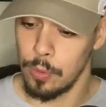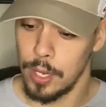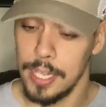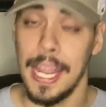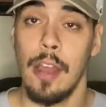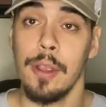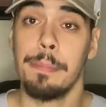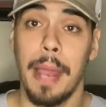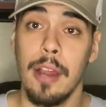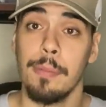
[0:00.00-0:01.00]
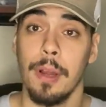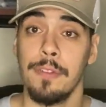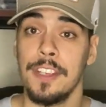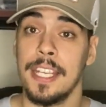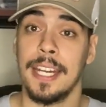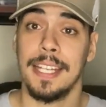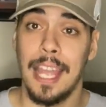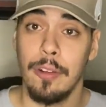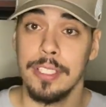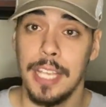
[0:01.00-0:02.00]
allowing Byron Murphy and
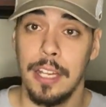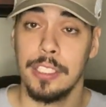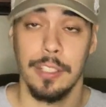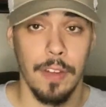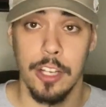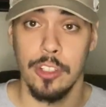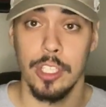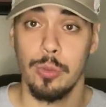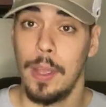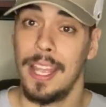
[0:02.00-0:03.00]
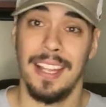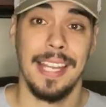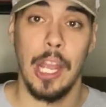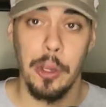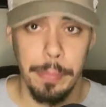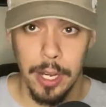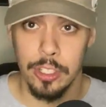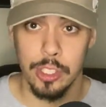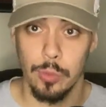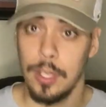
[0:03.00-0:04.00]
allowing Tavondre Sweat, allowing Barron
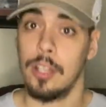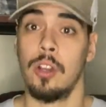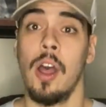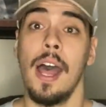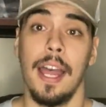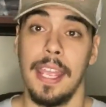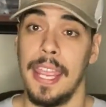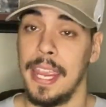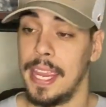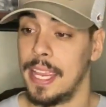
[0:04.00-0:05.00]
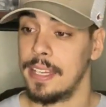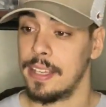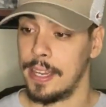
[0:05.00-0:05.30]
Sorrell and